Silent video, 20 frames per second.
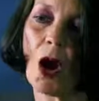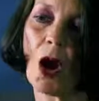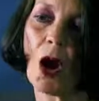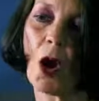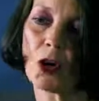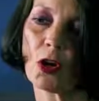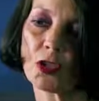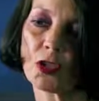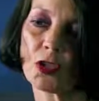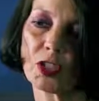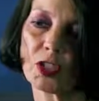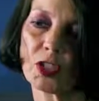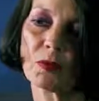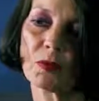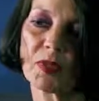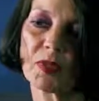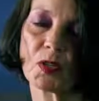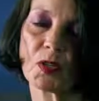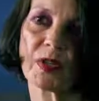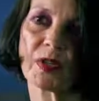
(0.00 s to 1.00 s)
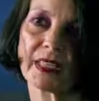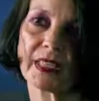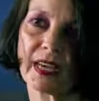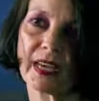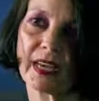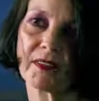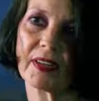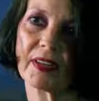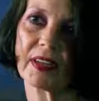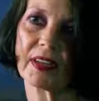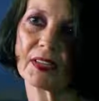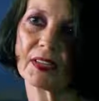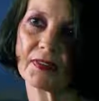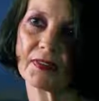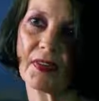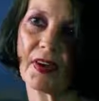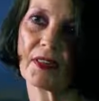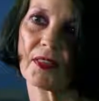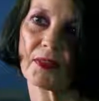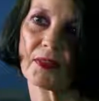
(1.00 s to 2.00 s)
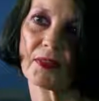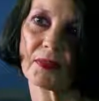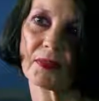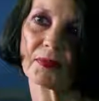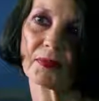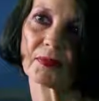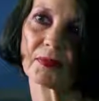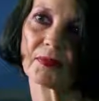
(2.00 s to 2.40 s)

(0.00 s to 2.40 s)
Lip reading: harshness between David and his father.